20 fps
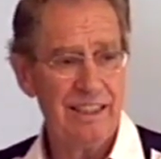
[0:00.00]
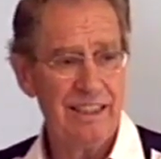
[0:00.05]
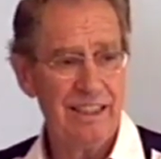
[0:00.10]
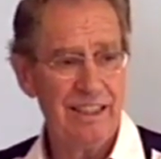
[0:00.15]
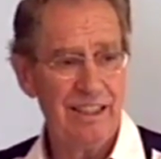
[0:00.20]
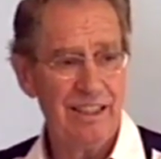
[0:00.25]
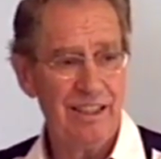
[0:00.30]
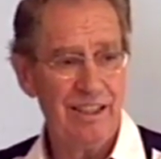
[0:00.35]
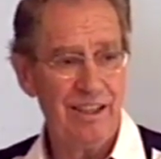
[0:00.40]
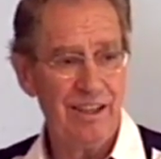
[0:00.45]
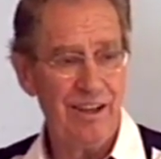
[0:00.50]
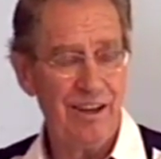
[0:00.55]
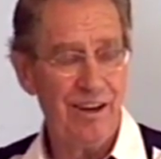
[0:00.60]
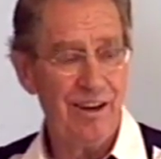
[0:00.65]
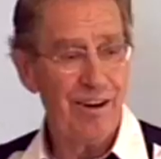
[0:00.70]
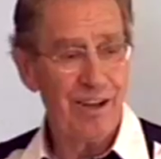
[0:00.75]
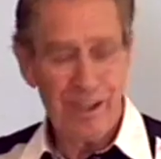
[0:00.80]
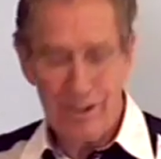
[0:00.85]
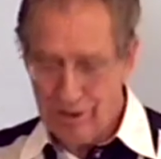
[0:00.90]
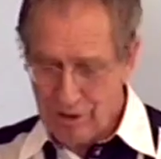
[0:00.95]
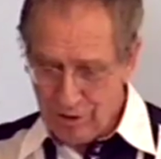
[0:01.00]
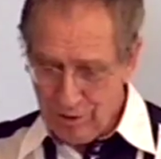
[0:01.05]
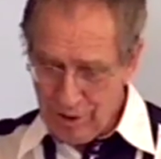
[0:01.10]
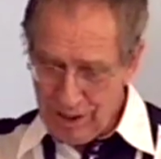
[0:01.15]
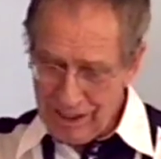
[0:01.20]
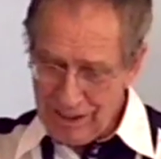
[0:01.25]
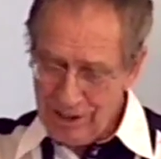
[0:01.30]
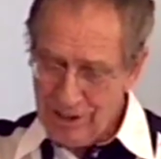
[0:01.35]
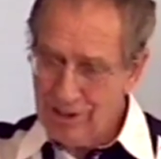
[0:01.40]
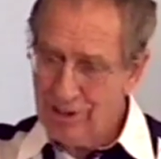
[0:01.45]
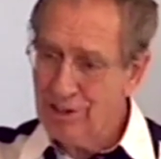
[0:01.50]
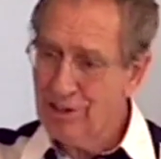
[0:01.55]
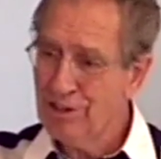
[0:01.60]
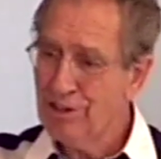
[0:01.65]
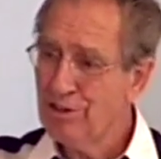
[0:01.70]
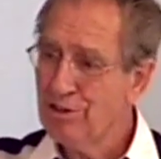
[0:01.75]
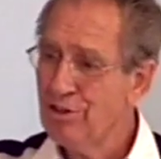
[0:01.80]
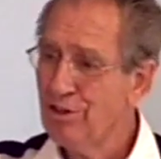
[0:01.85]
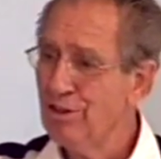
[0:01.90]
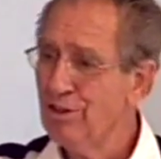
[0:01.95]
All right, so as he's in the
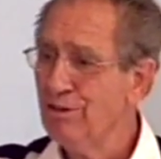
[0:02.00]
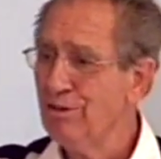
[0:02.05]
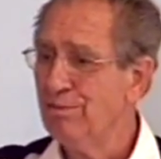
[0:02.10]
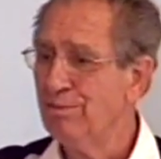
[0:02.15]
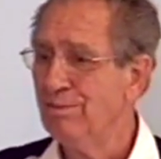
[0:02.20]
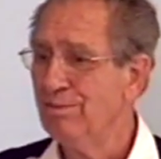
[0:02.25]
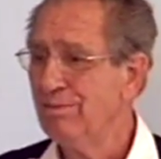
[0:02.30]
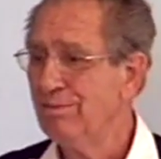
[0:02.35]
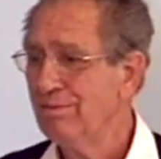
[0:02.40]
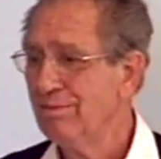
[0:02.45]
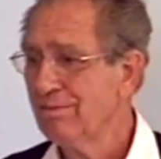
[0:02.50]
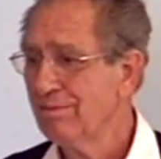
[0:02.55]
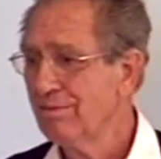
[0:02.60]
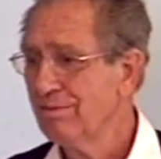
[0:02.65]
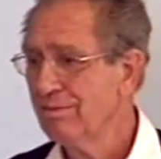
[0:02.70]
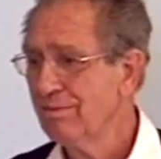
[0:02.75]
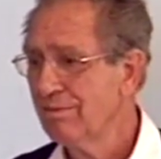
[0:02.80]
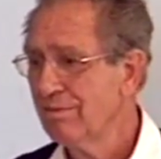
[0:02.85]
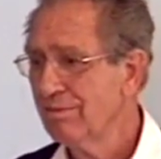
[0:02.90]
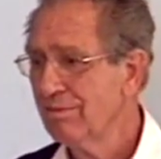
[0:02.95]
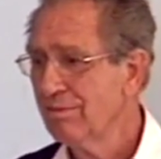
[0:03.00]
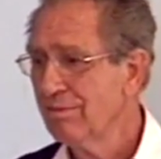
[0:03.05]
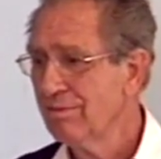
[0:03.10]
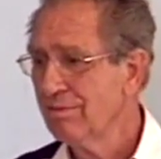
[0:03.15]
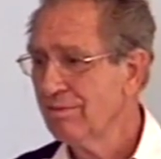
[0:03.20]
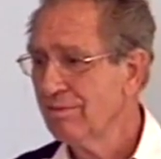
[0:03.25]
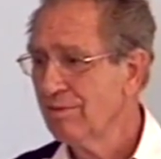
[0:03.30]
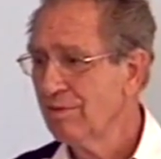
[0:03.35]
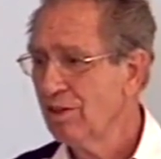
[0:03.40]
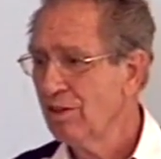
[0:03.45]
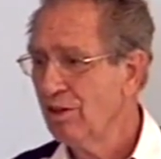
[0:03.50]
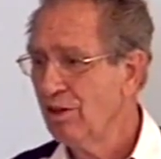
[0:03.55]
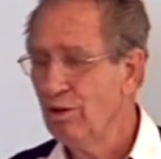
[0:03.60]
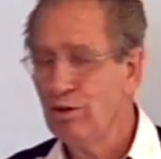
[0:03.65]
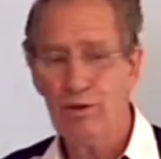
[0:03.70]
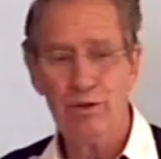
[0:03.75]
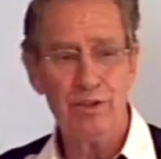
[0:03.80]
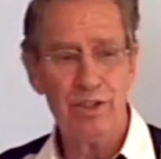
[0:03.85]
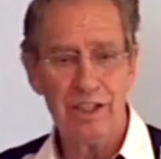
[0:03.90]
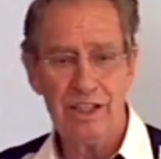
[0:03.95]
tomb, who
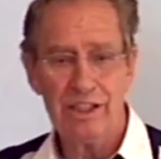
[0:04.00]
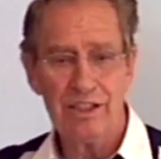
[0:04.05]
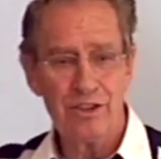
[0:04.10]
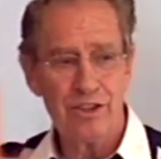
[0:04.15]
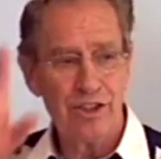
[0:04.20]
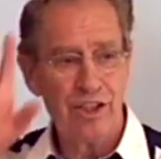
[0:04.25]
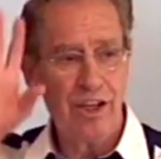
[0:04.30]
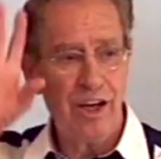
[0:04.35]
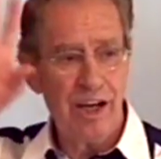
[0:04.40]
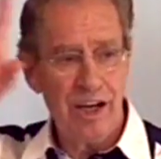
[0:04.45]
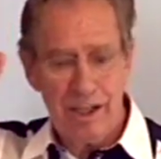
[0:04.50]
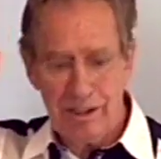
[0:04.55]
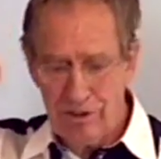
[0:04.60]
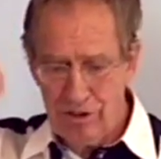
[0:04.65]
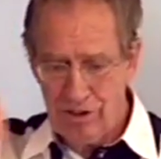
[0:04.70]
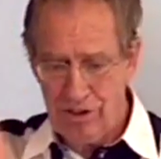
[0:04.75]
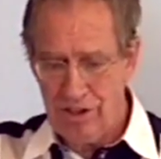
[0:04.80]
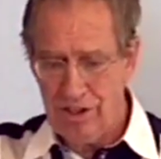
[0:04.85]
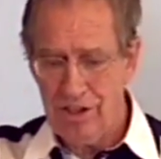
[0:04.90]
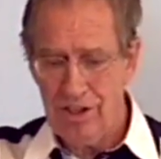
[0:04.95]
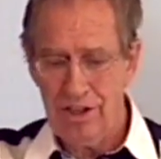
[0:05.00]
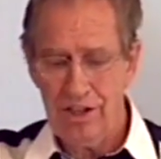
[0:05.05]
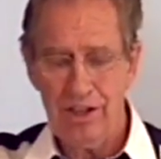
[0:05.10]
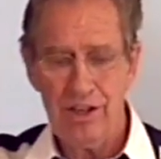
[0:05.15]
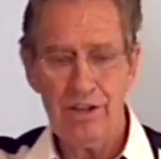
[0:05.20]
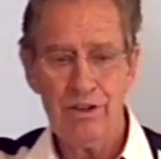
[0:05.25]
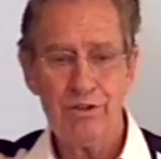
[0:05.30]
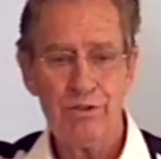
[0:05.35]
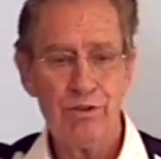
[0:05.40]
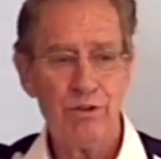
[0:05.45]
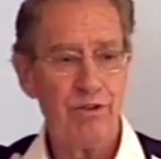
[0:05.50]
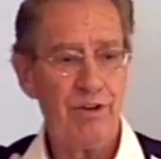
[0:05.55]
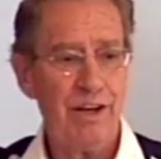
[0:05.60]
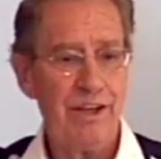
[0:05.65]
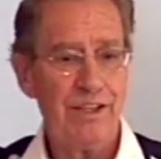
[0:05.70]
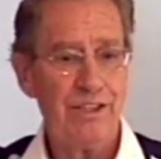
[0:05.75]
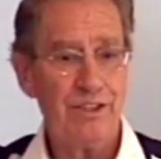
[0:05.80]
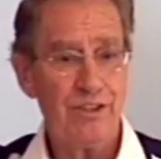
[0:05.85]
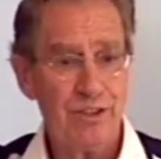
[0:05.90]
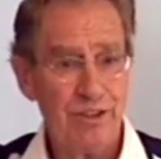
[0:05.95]
does God see in Christ in
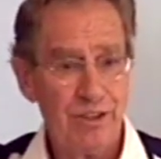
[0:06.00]
the tomb?